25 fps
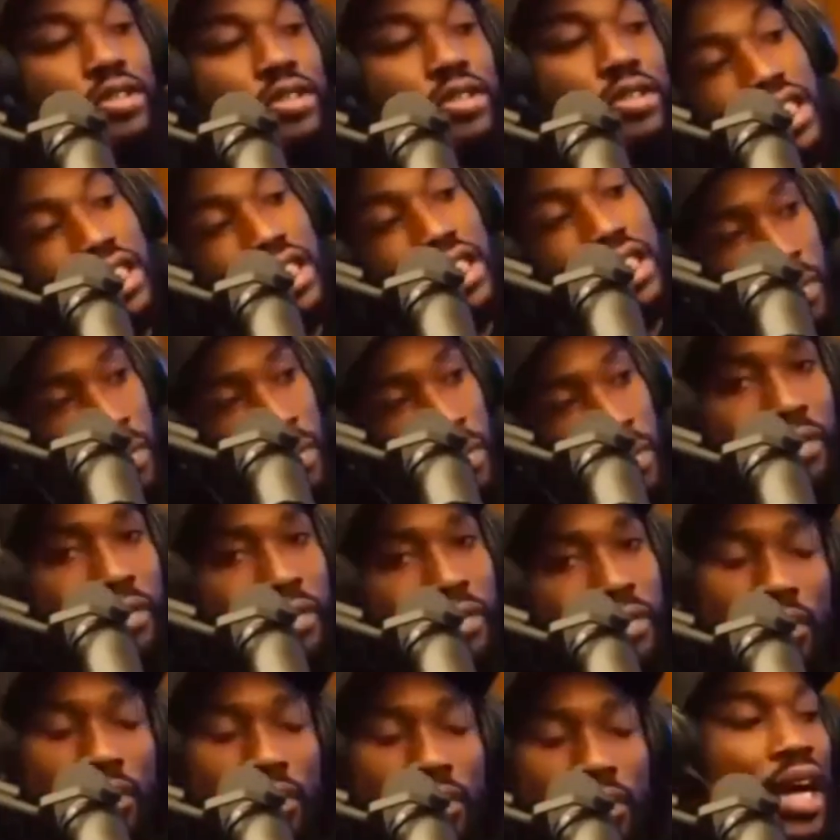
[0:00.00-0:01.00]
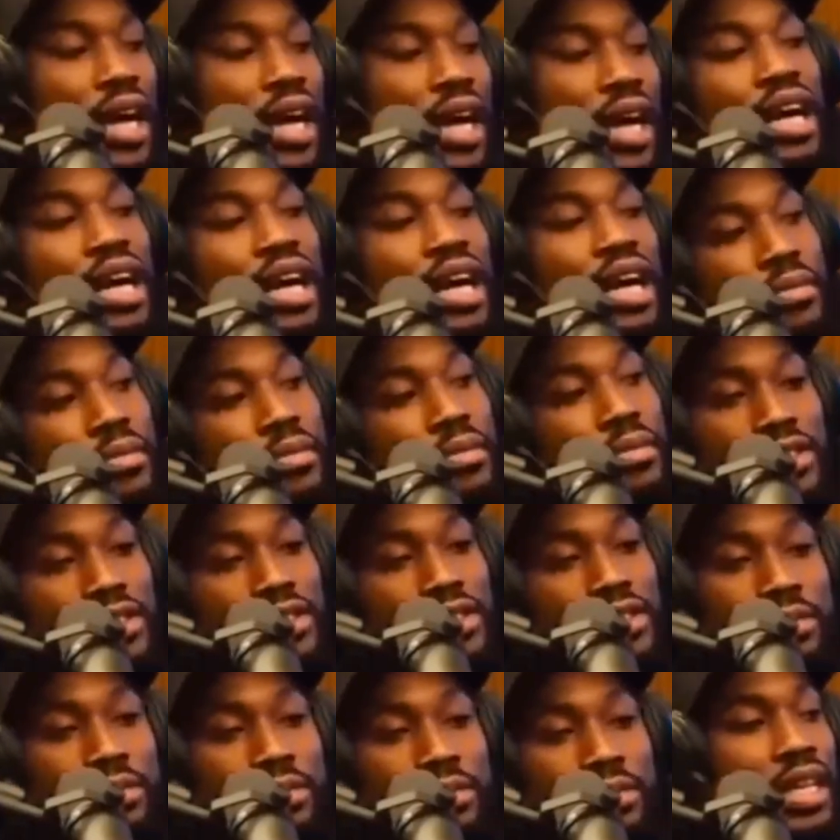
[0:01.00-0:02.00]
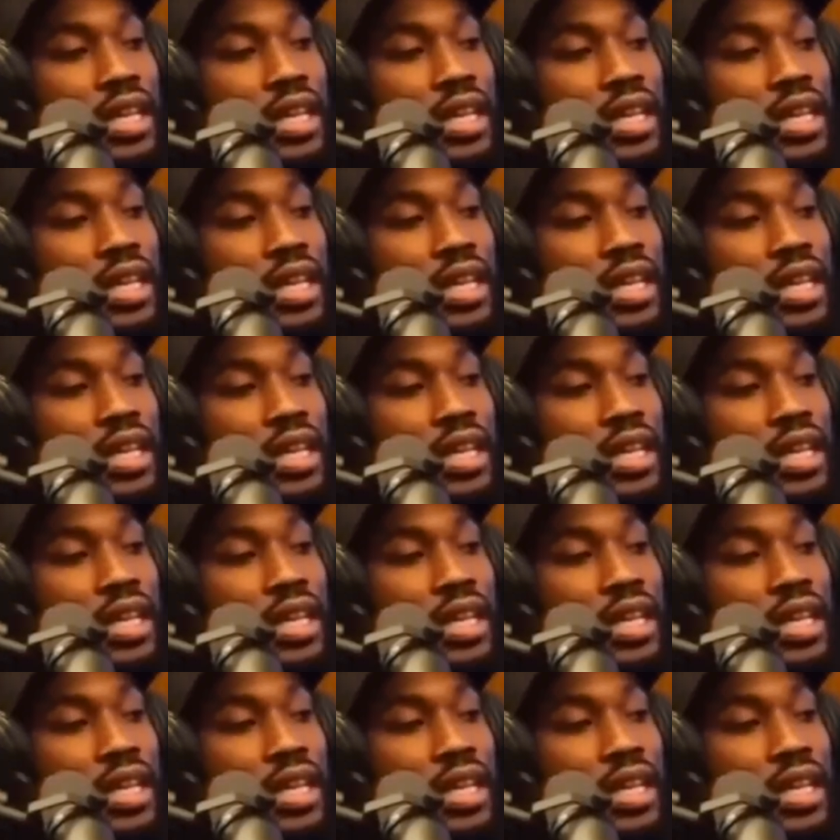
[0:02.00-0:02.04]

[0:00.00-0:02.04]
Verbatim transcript: when you get your money, man, buy your mama crib.